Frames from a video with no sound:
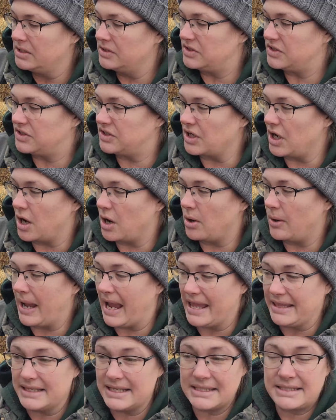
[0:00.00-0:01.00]

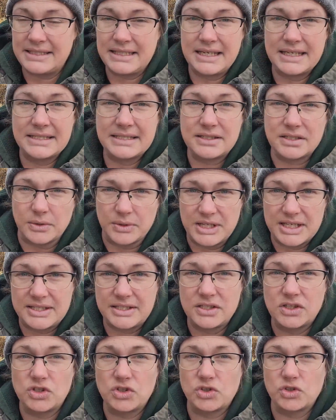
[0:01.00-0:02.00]
This
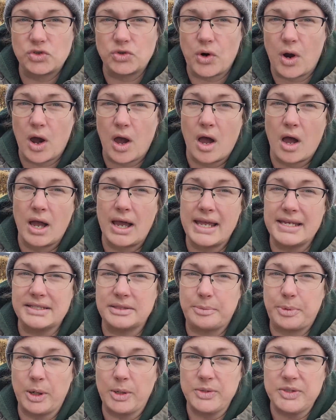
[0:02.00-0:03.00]
is straw
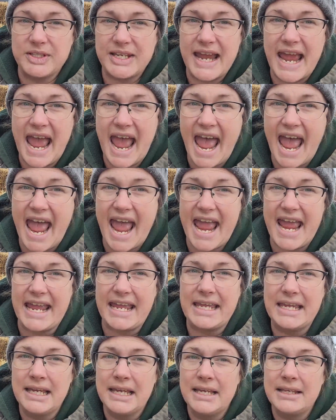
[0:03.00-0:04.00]
as opposed to
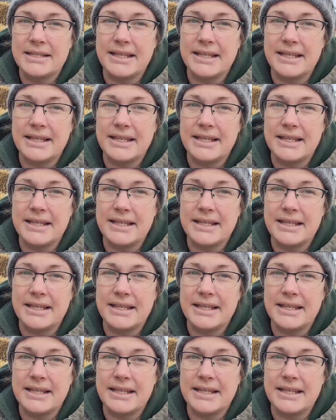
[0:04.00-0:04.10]
hay.